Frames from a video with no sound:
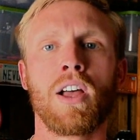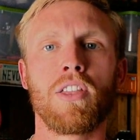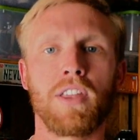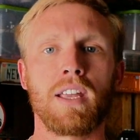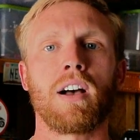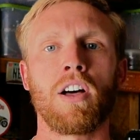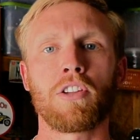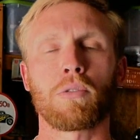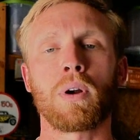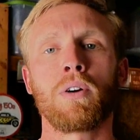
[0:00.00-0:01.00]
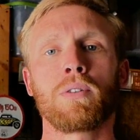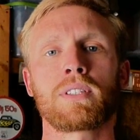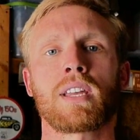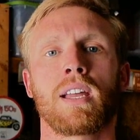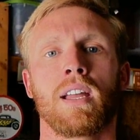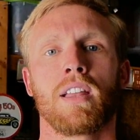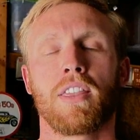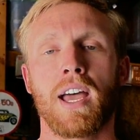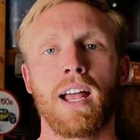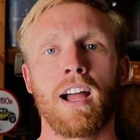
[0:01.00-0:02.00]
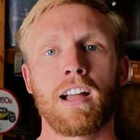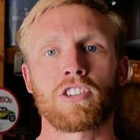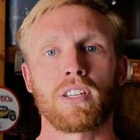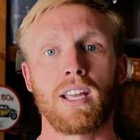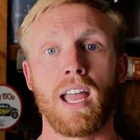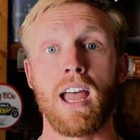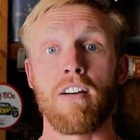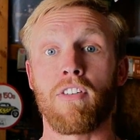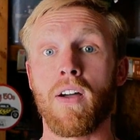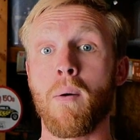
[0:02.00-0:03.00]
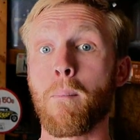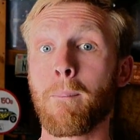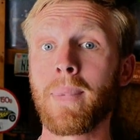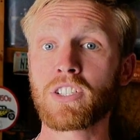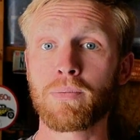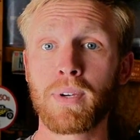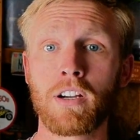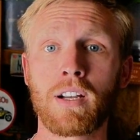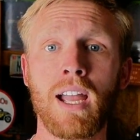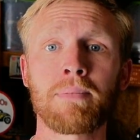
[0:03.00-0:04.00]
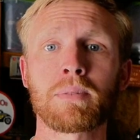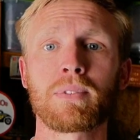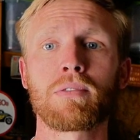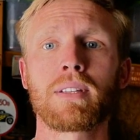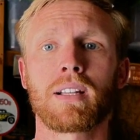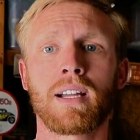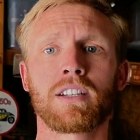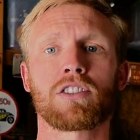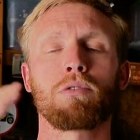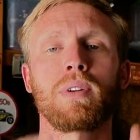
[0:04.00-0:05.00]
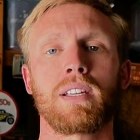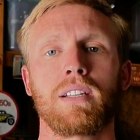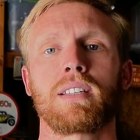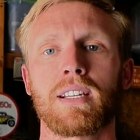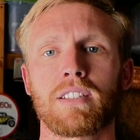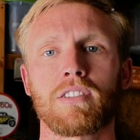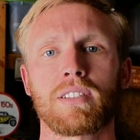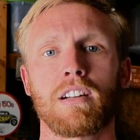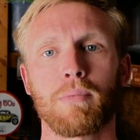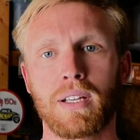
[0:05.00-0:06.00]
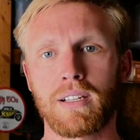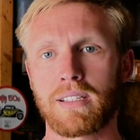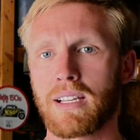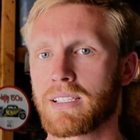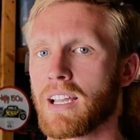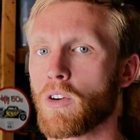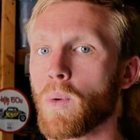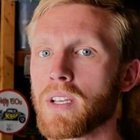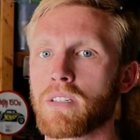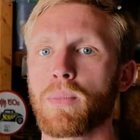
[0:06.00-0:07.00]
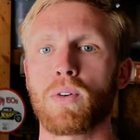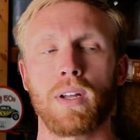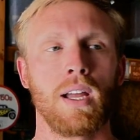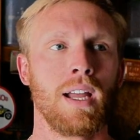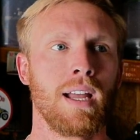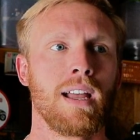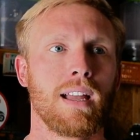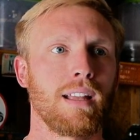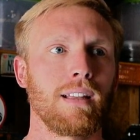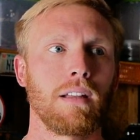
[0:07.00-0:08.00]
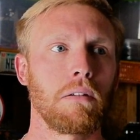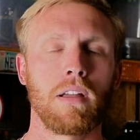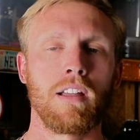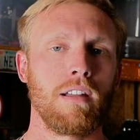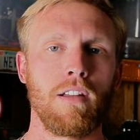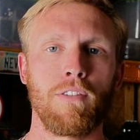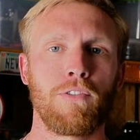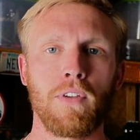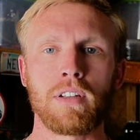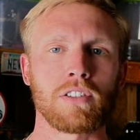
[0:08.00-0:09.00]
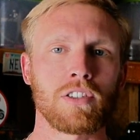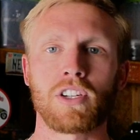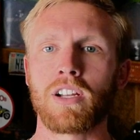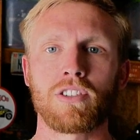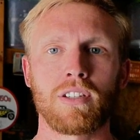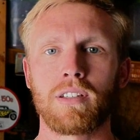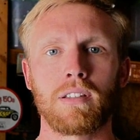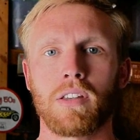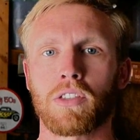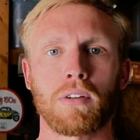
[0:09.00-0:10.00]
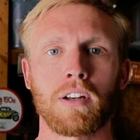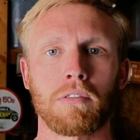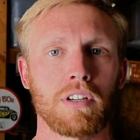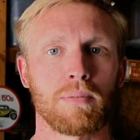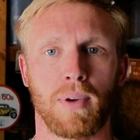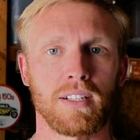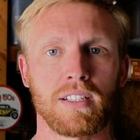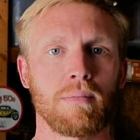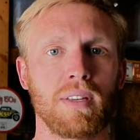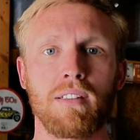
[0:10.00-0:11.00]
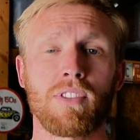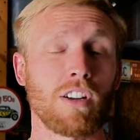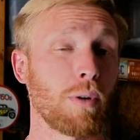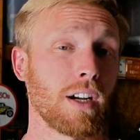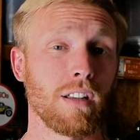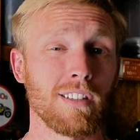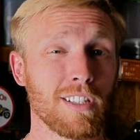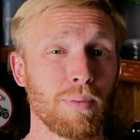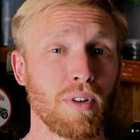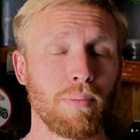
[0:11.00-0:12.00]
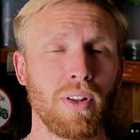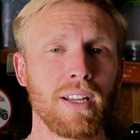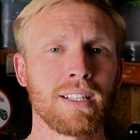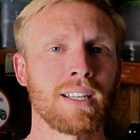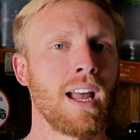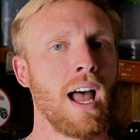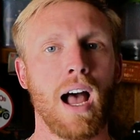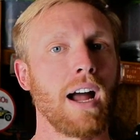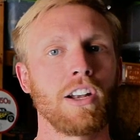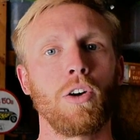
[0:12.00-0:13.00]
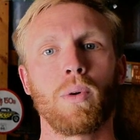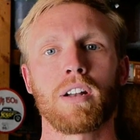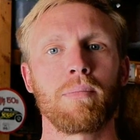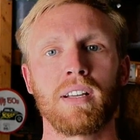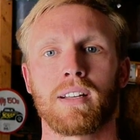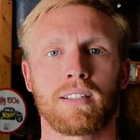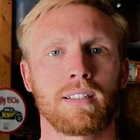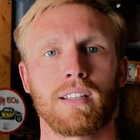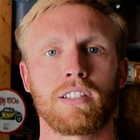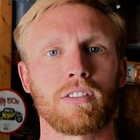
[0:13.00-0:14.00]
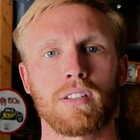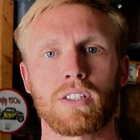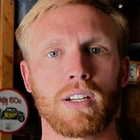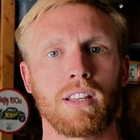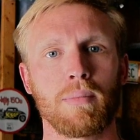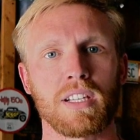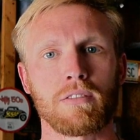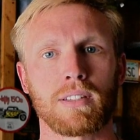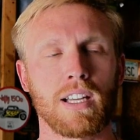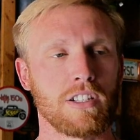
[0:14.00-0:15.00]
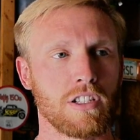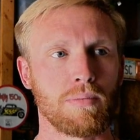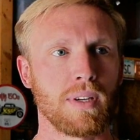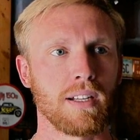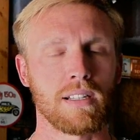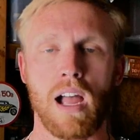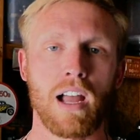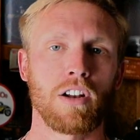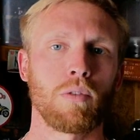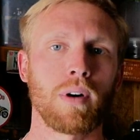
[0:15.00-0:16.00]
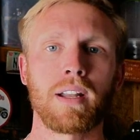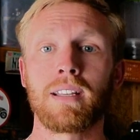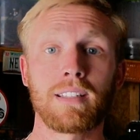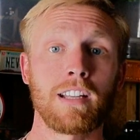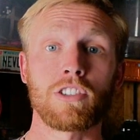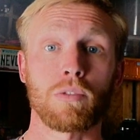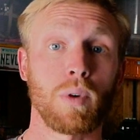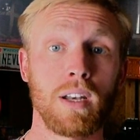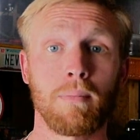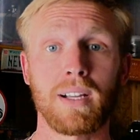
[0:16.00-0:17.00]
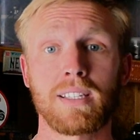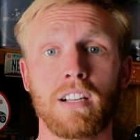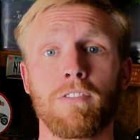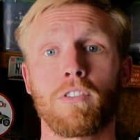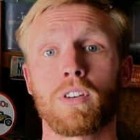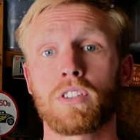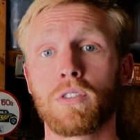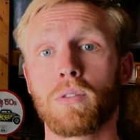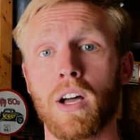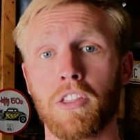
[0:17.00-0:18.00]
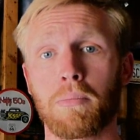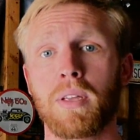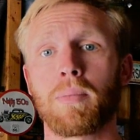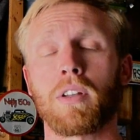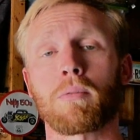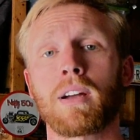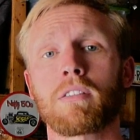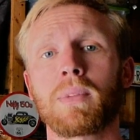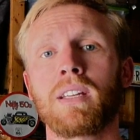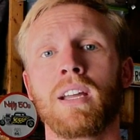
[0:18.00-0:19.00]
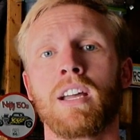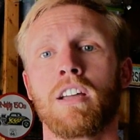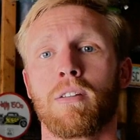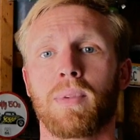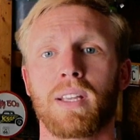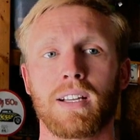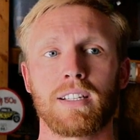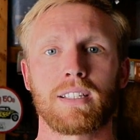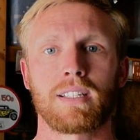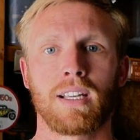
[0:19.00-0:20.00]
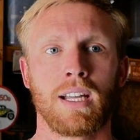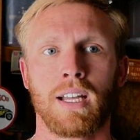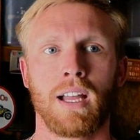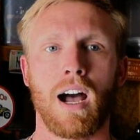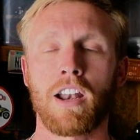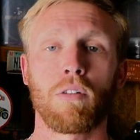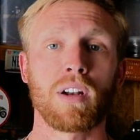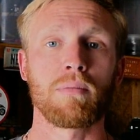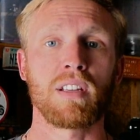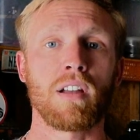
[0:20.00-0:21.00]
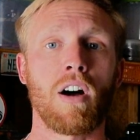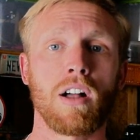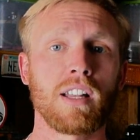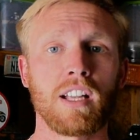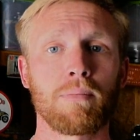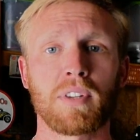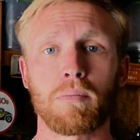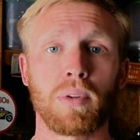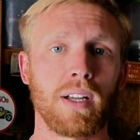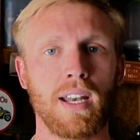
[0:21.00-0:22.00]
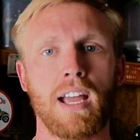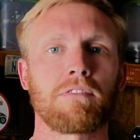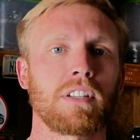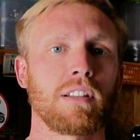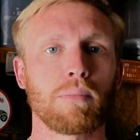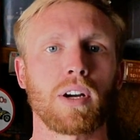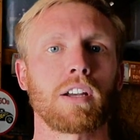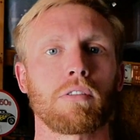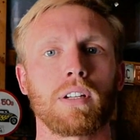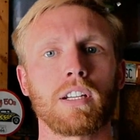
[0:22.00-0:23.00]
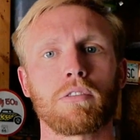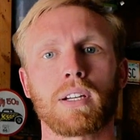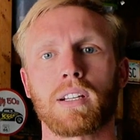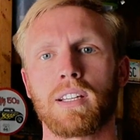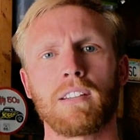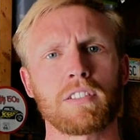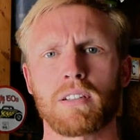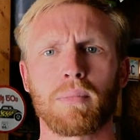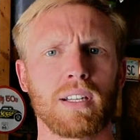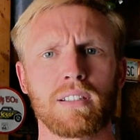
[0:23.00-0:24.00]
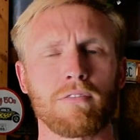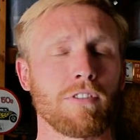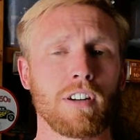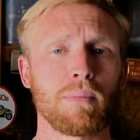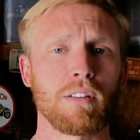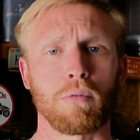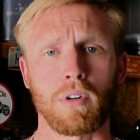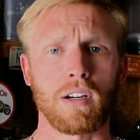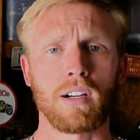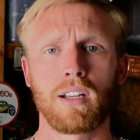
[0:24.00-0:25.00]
the other roads that actually have much bigger gaps between the lights, so we can test those out, because things like race mode, if it's changing the throttle response to be even quicker than Sport Plus, I don't want to be on a city street trying to mess with that, just because I don't want to endanger, one, myself, or two, other people around me, because I don't want to be hauling up their butt and having to brake really quickly if somebody's in front of me, where